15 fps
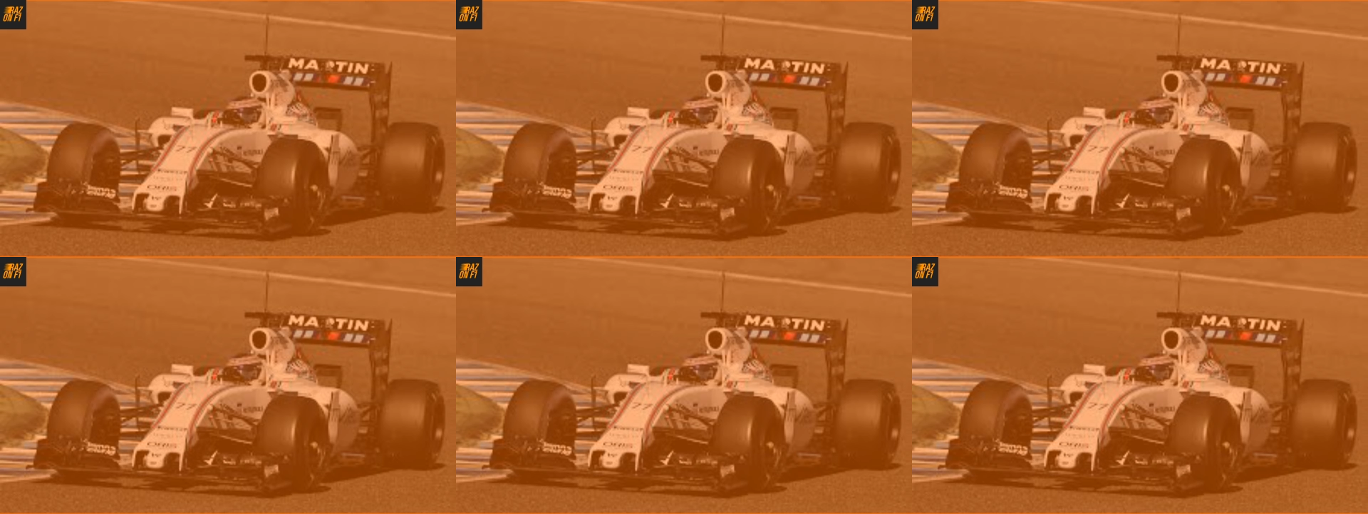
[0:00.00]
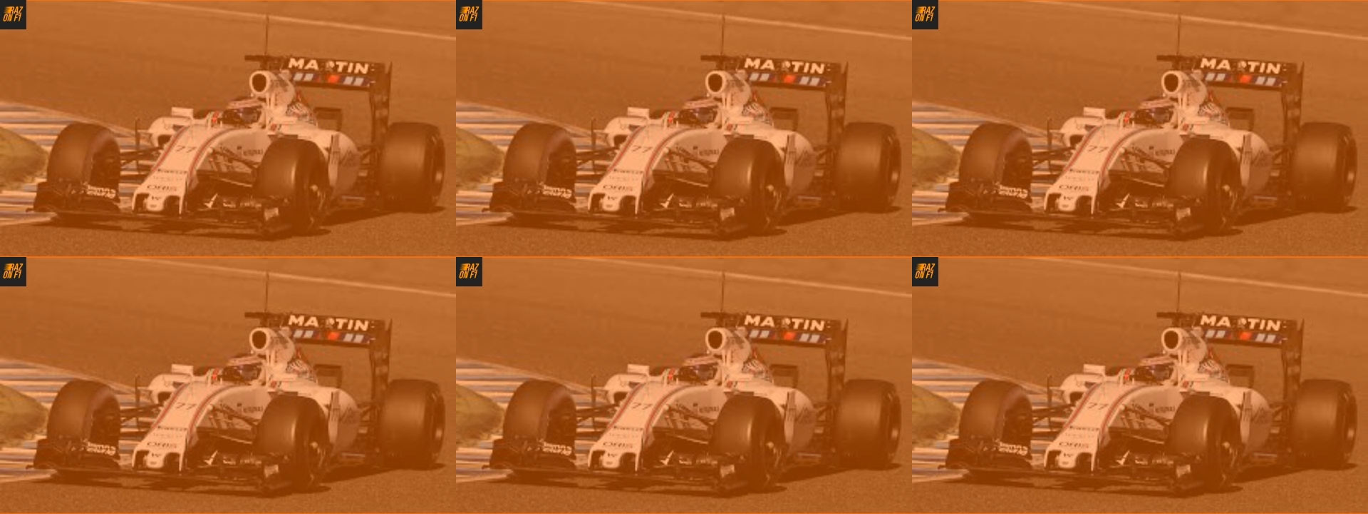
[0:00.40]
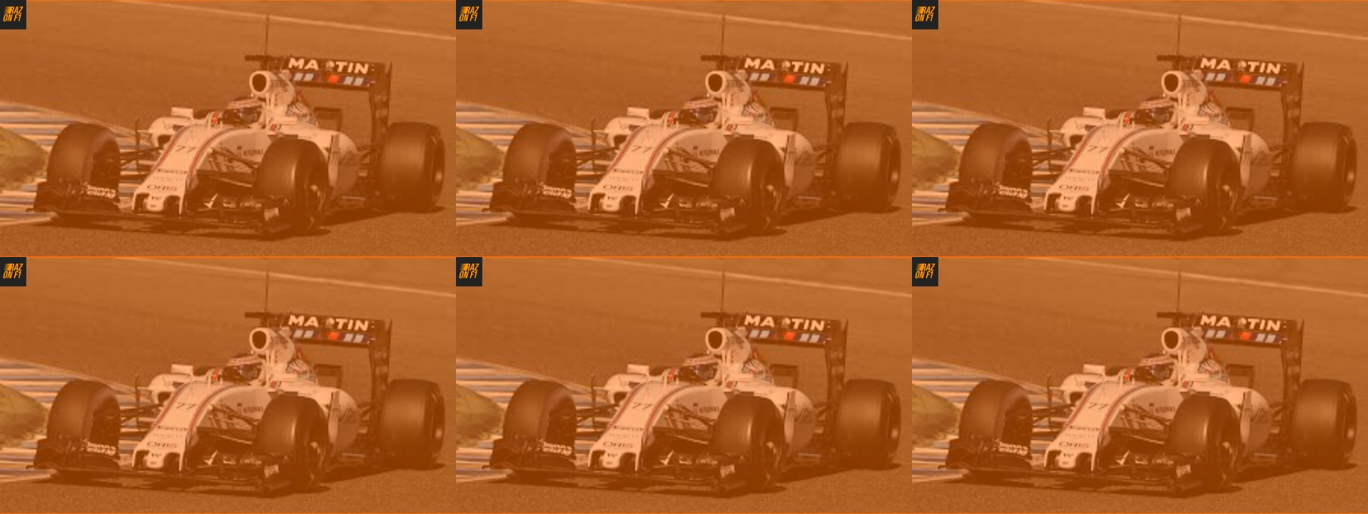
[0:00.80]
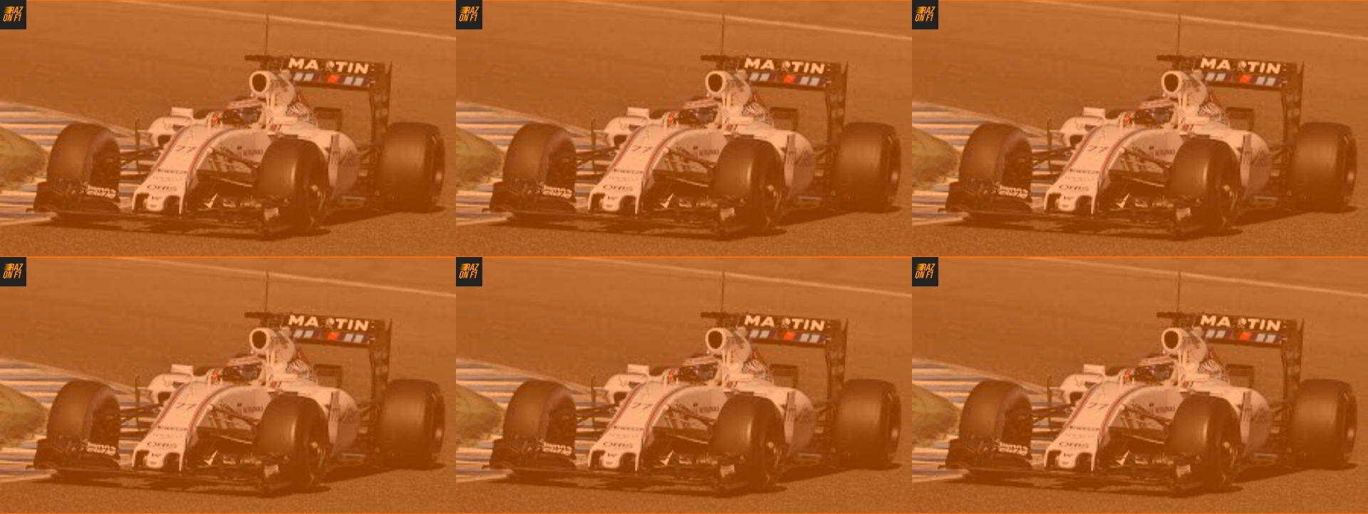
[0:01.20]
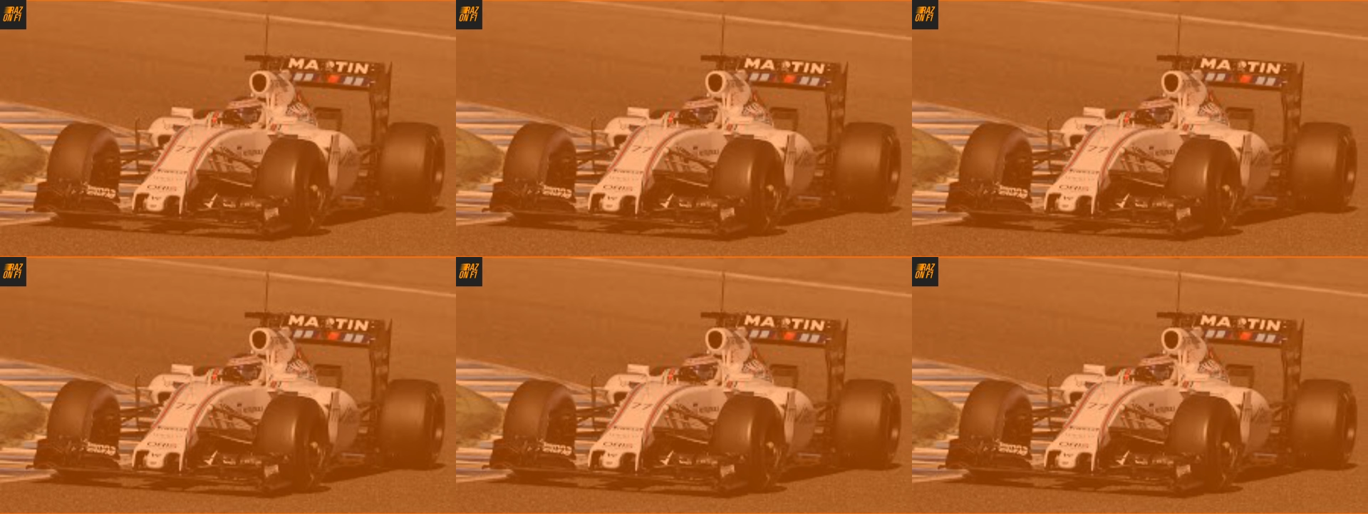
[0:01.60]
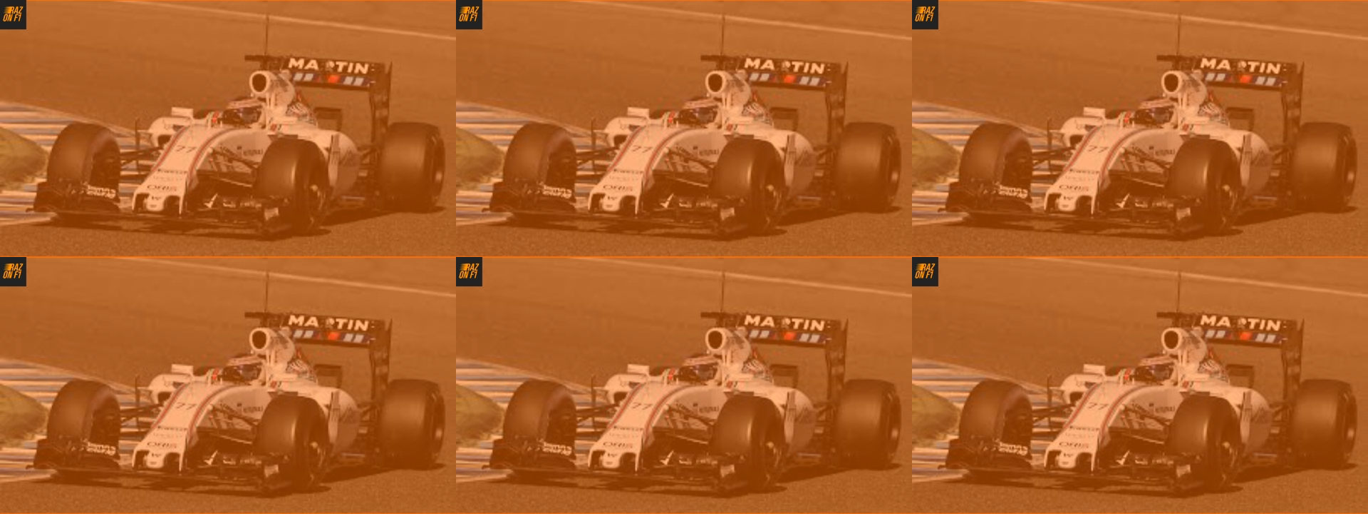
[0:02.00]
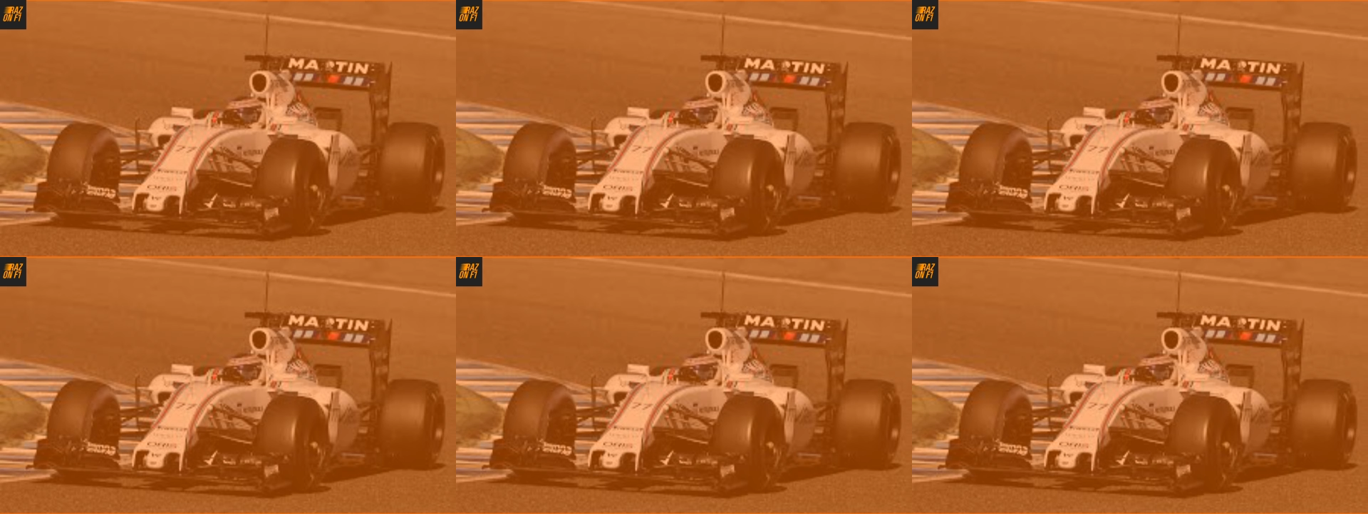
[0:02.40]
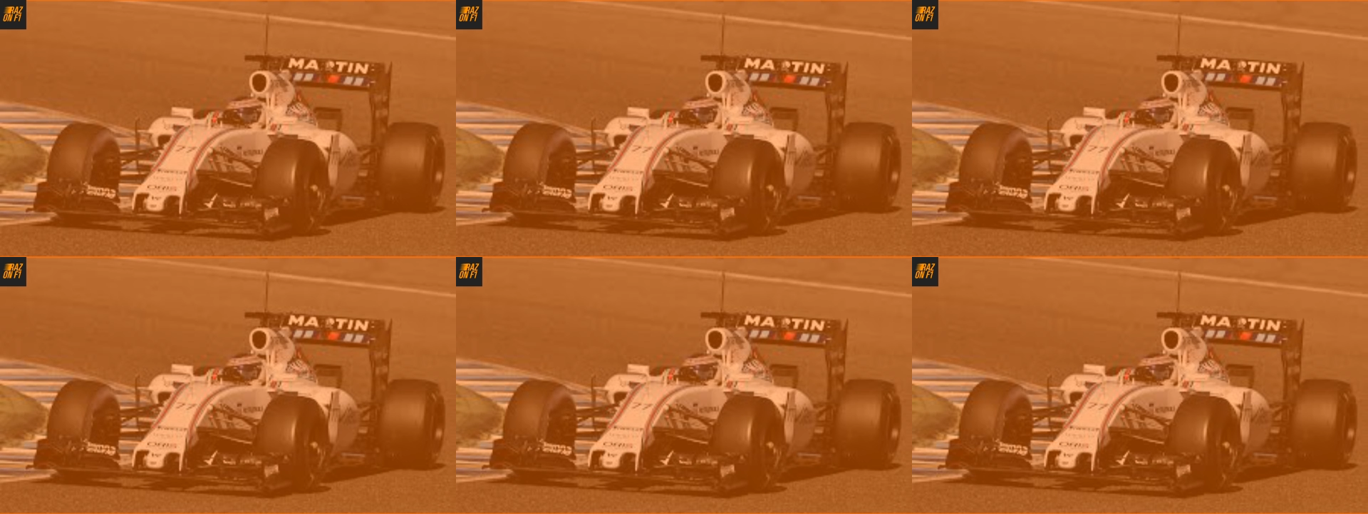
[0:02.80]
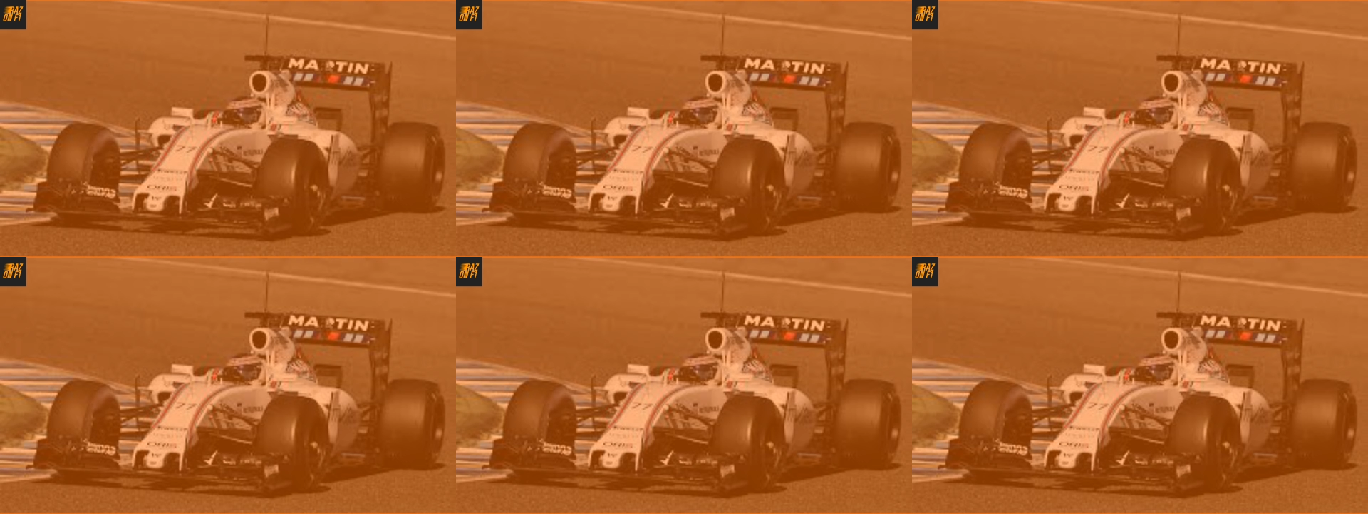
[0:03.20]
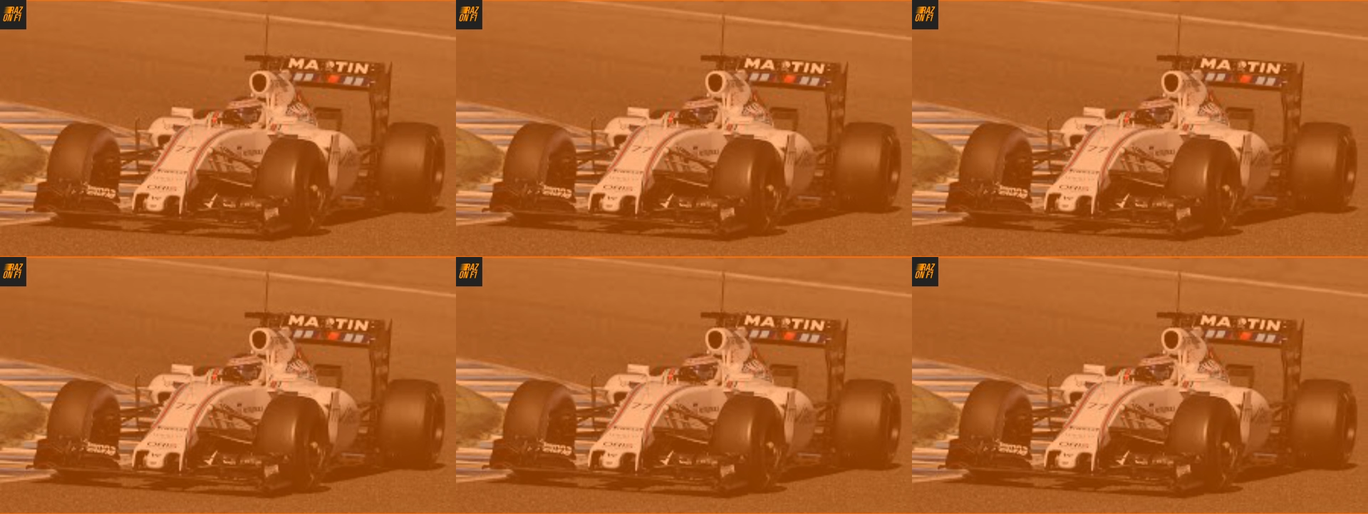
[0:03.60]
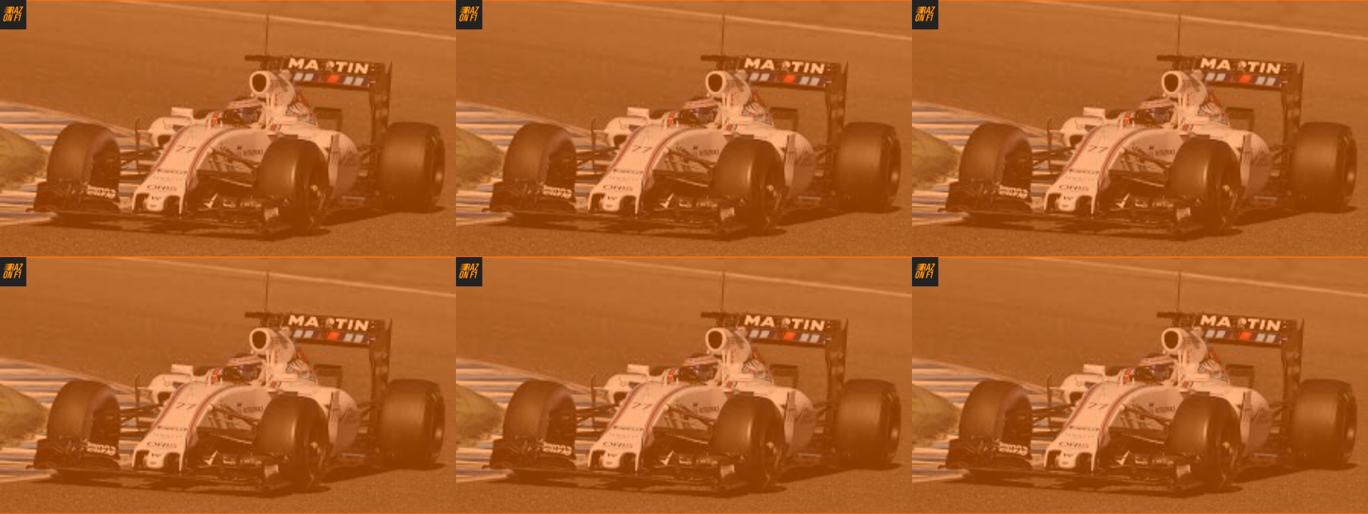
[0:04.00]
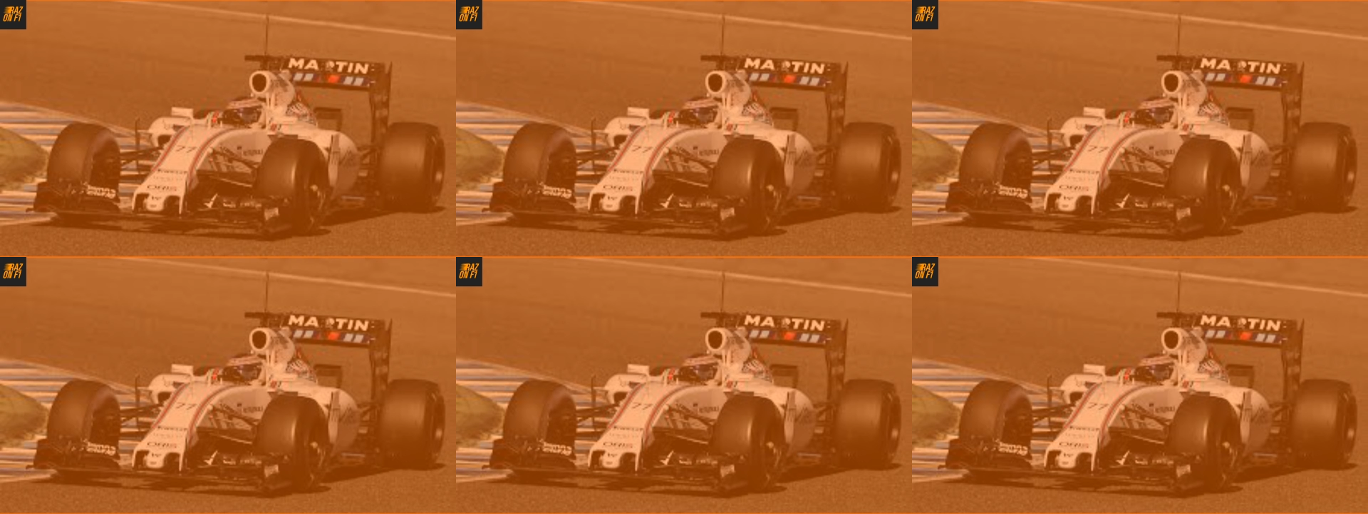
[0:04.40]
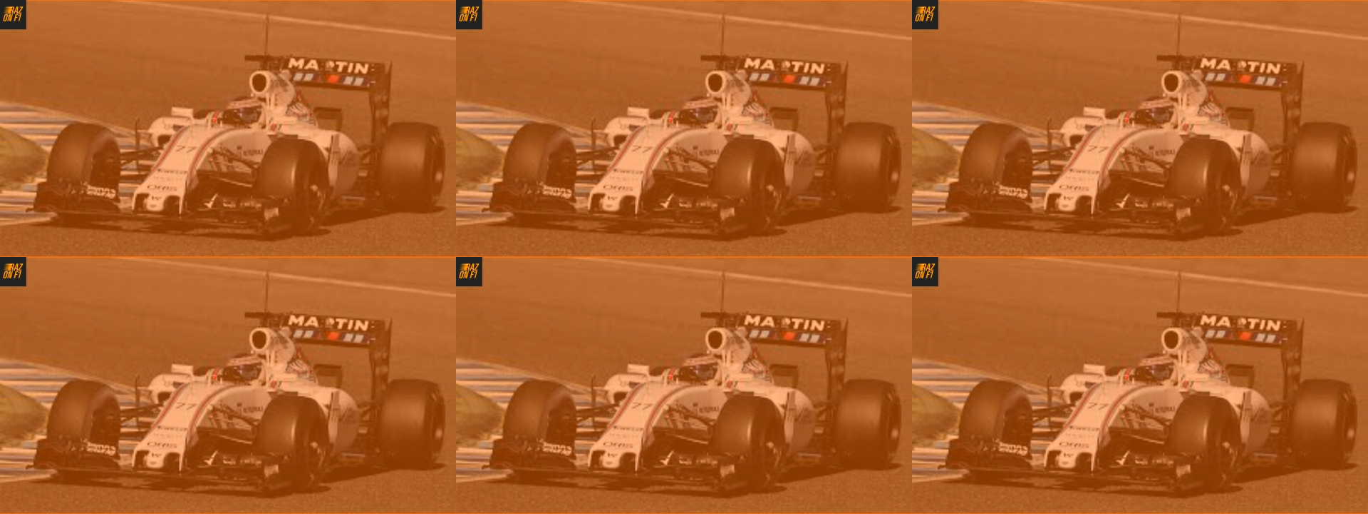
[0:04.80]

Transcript: [unreadable: no face in view]